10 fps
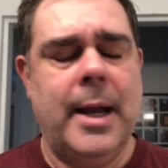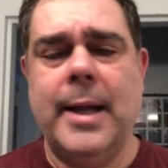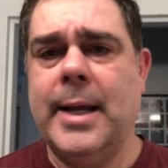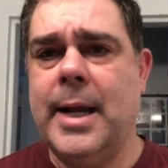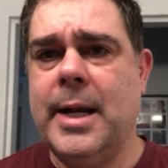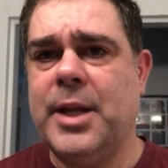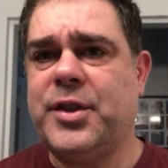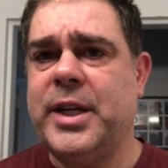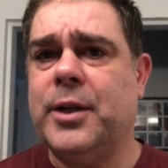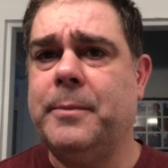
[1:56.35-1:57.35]
and then
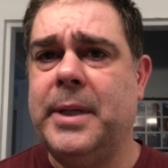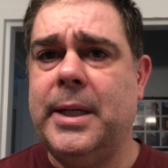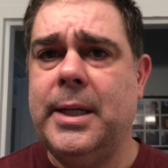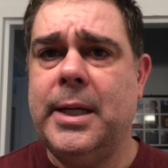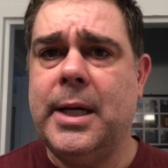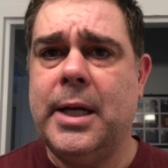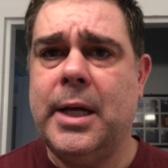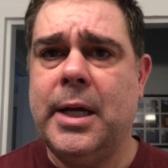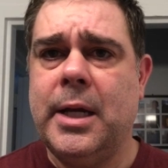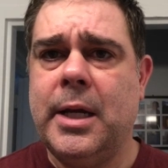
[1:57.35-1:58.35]
CLB
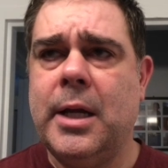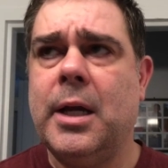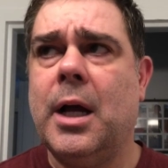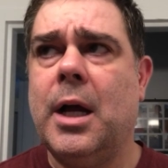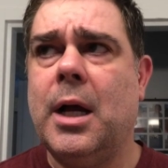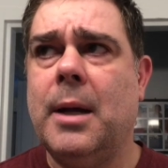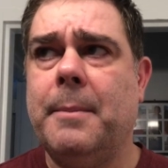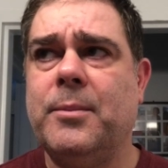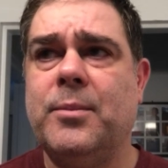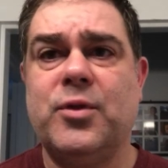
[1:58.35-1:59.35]

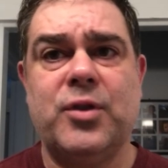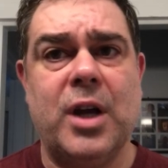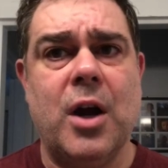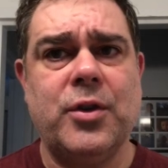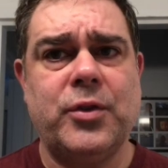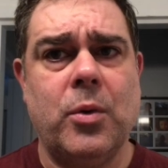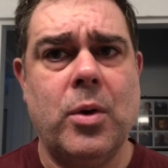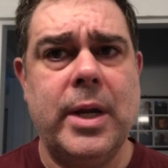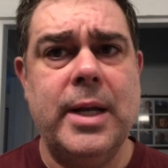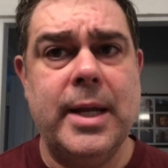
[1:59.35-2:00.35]
Cigar
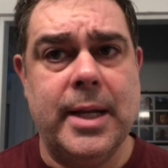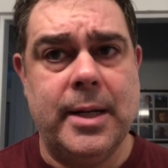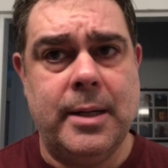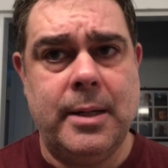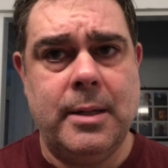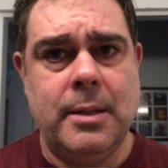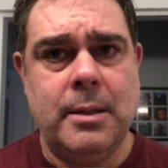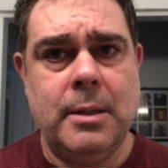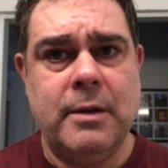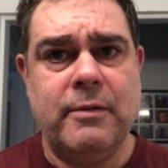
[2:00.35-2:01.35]
Store Indian.
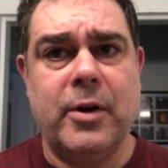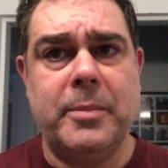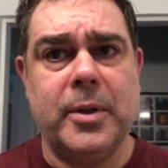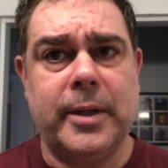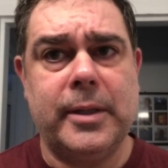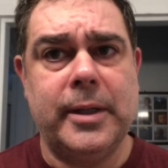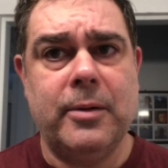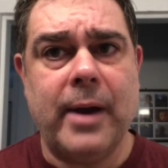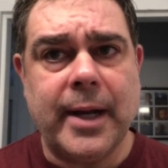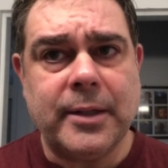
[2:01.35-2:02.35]
Very politically
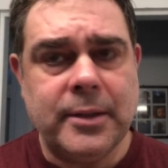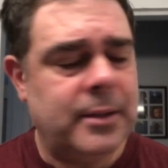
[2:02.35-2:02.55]
correct,